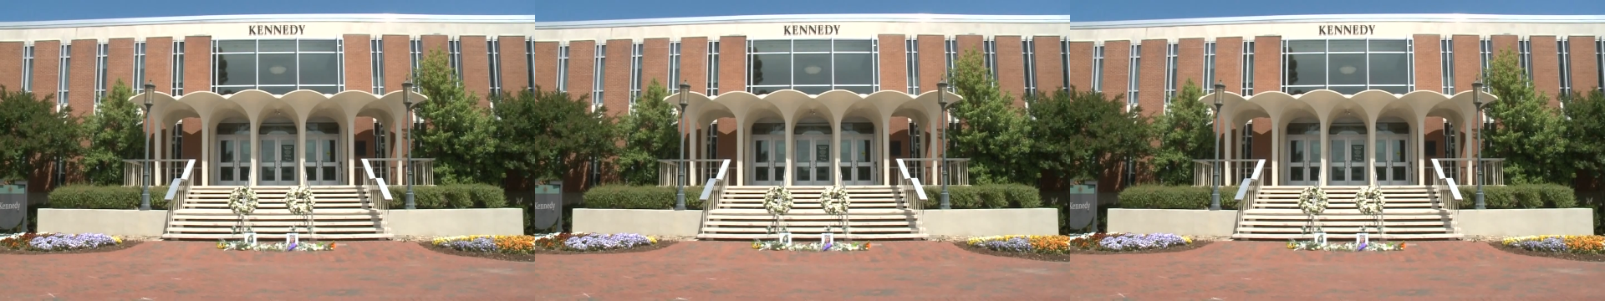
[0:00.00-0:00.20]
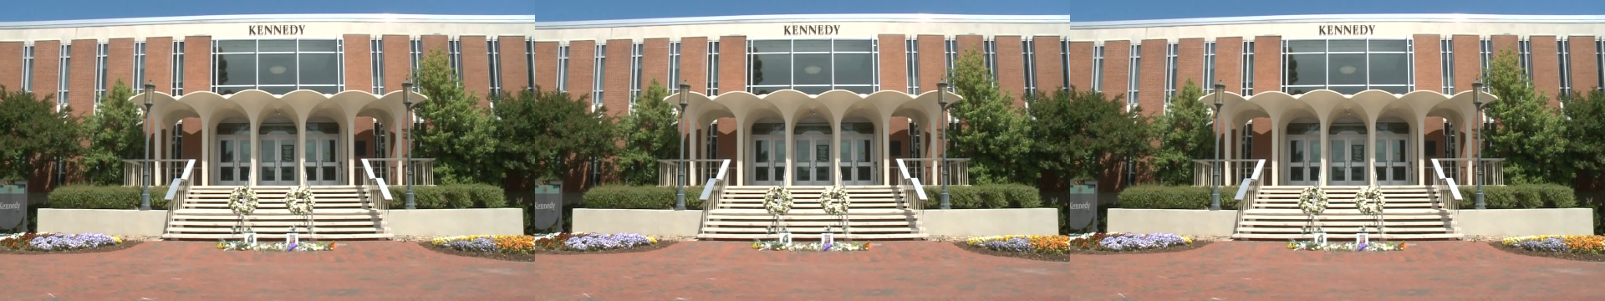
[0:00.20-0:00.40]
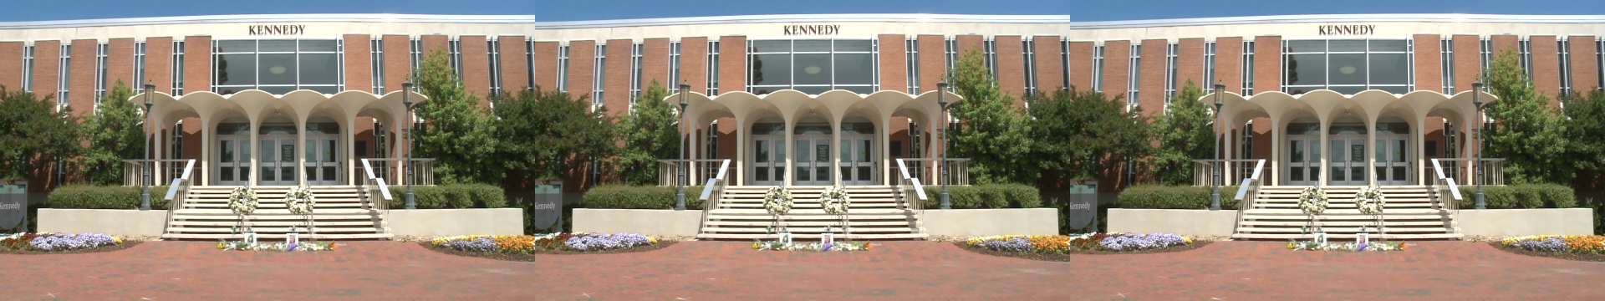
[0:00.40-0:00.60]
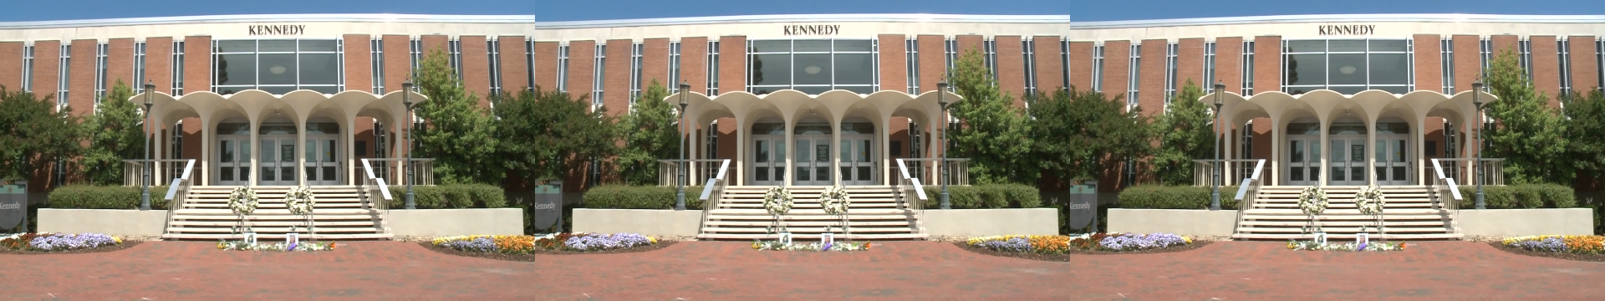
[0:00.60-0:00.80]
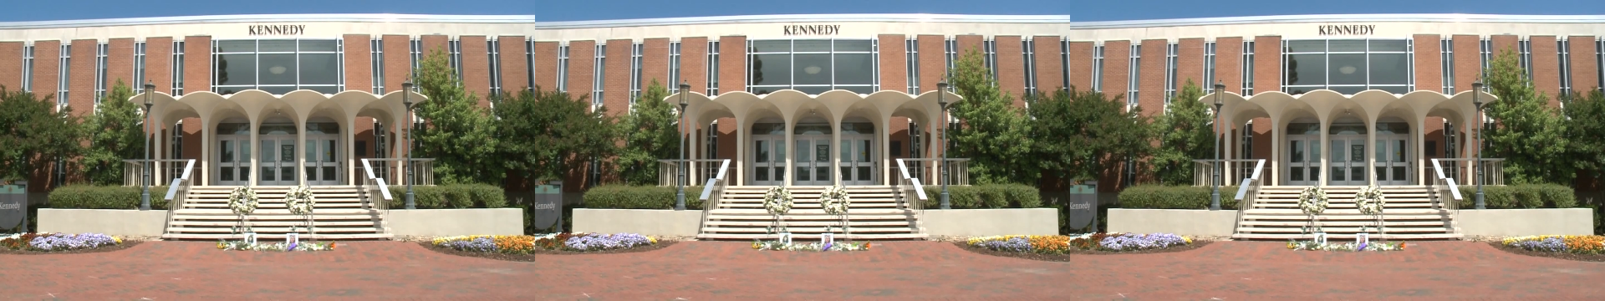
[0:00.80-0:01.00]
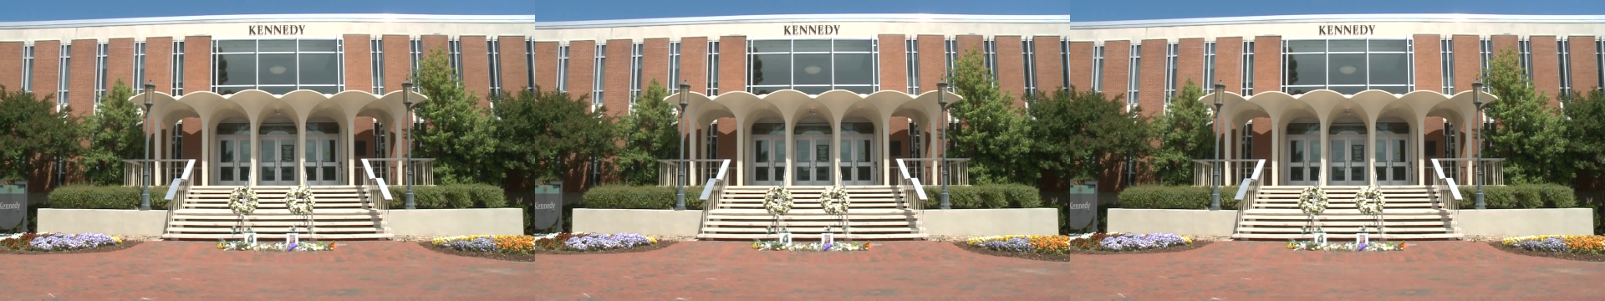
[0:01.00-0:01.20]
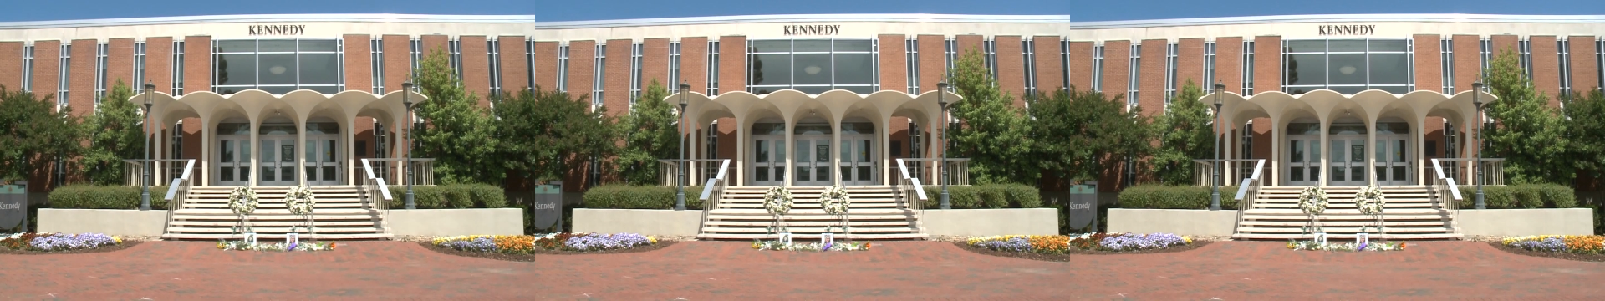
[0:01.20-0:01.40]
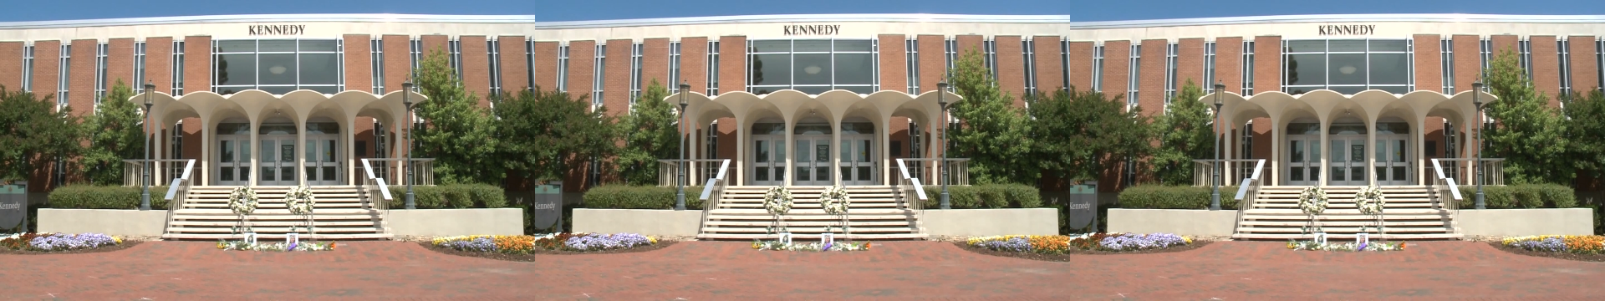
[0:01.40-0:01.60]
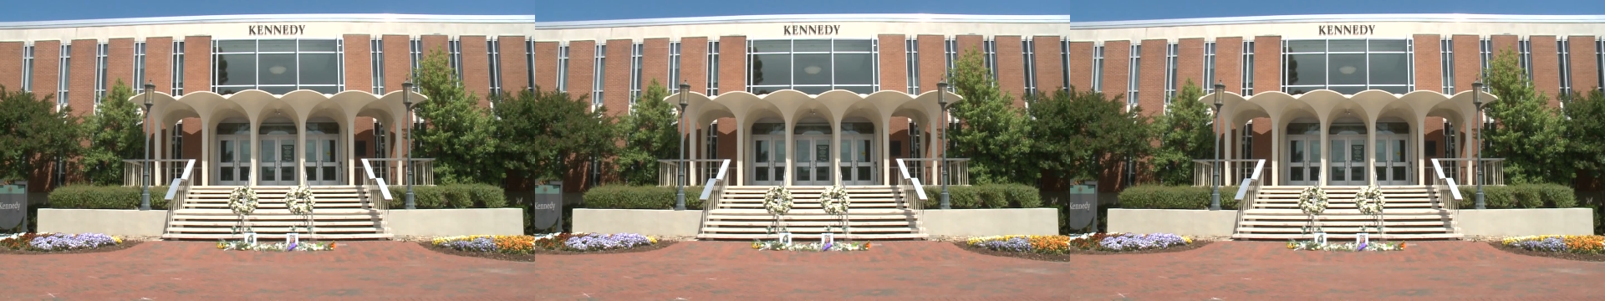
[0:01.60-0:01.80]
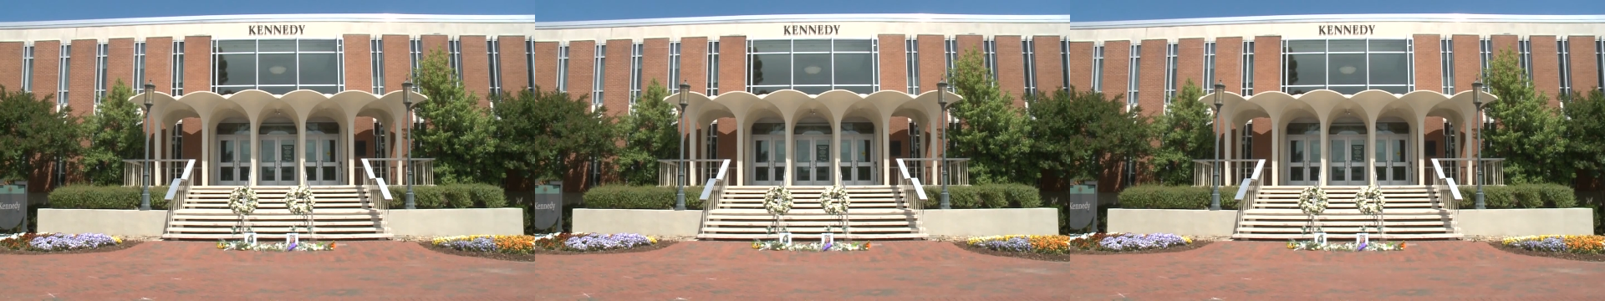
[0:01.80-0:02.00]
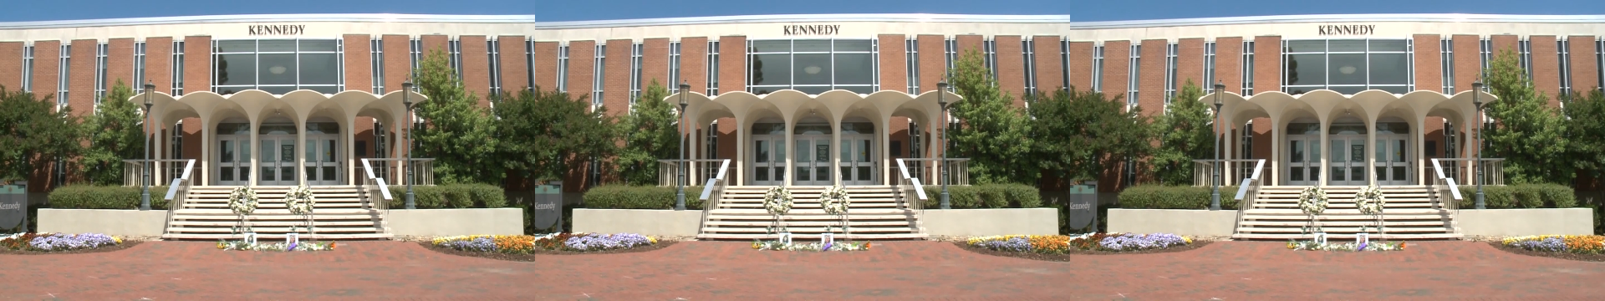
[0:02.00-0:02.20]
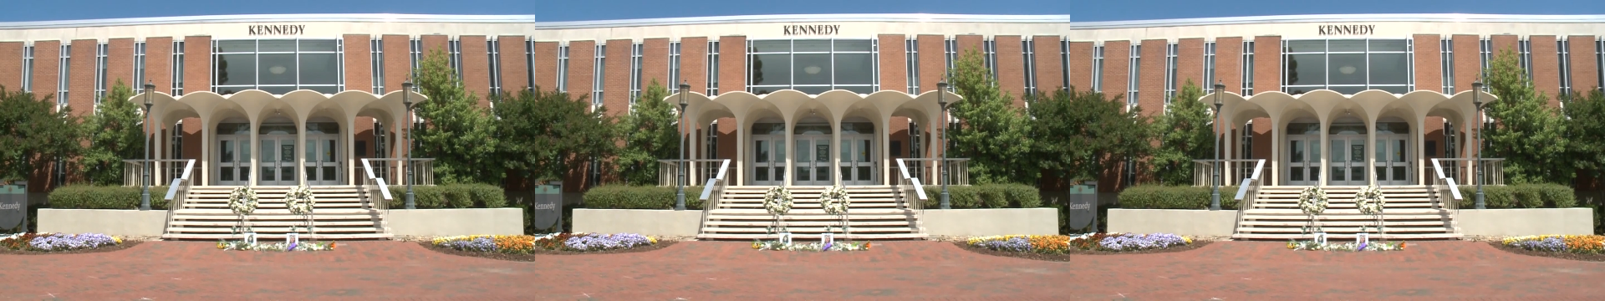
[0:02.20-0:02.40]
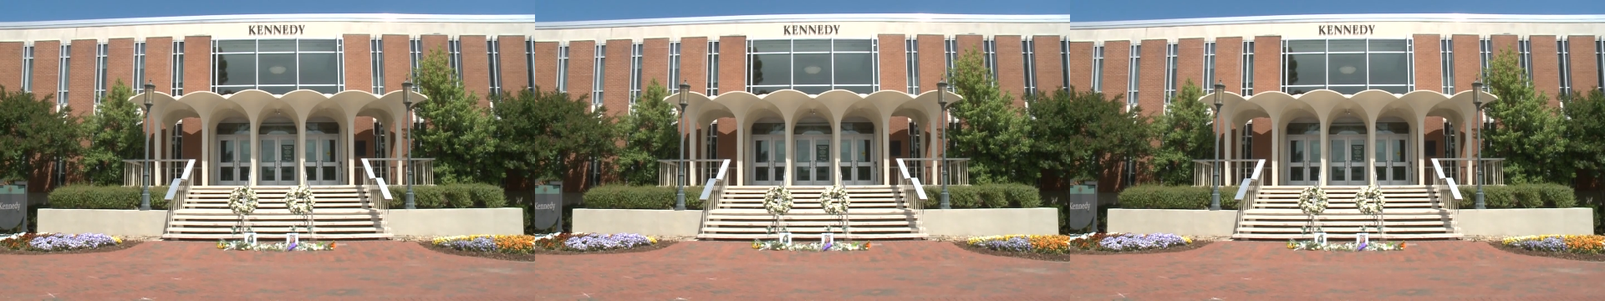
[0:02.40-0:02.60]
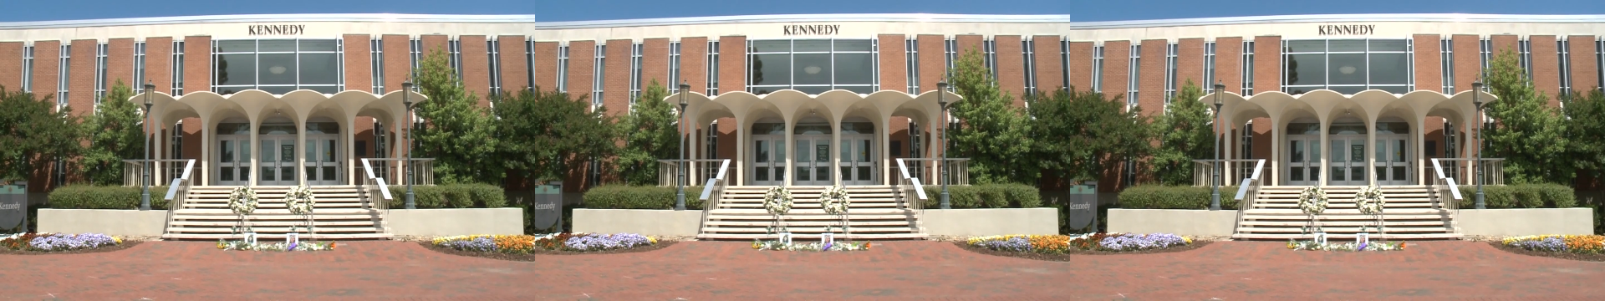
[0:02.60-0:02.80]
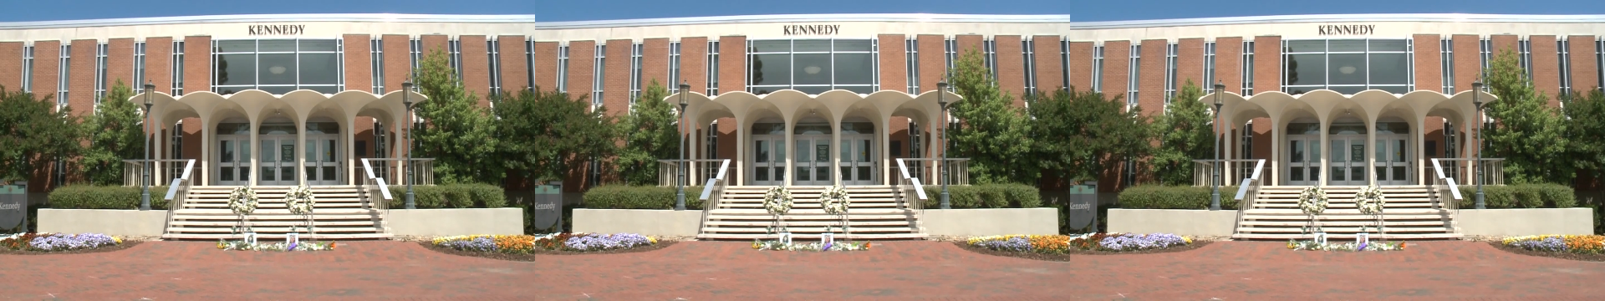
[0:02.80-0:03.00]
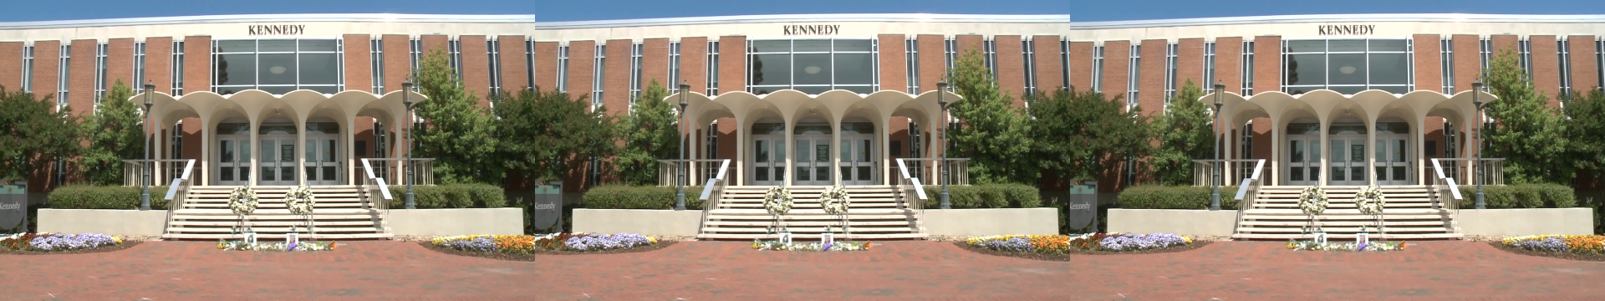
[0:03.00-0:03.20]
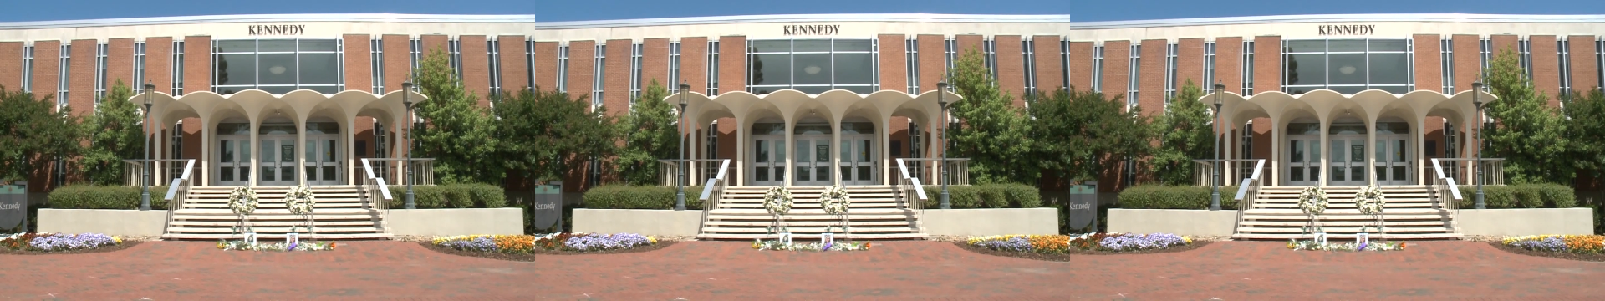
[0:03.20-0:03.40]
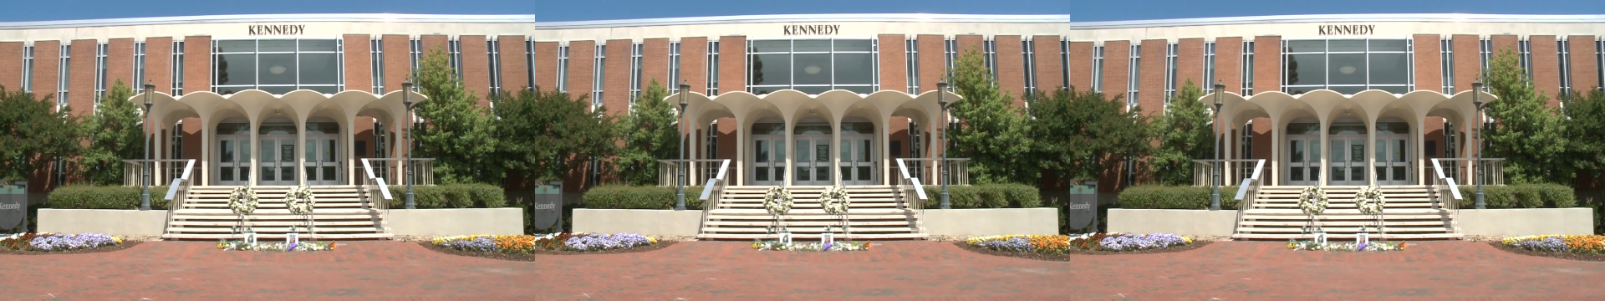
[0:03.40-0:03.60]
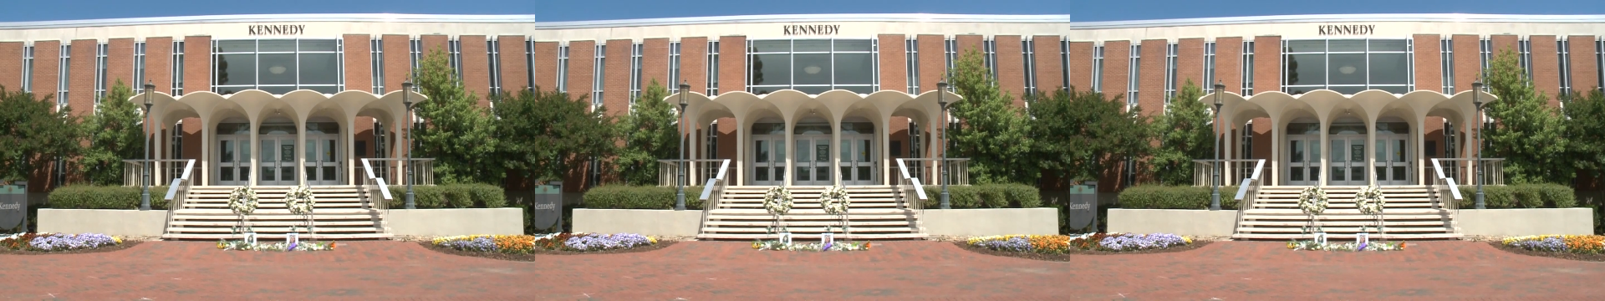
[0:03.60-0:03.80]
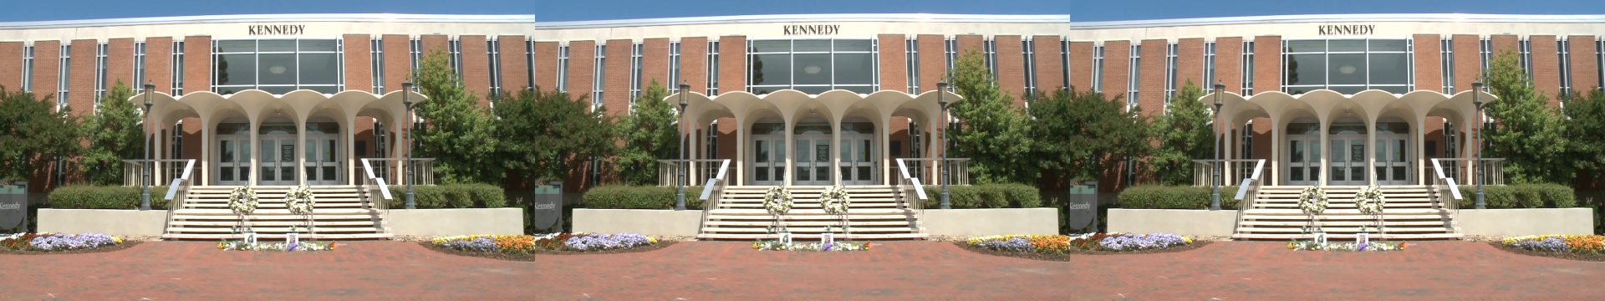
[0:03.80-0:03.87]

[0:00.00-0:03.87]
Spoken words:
[unreadable: no face in view]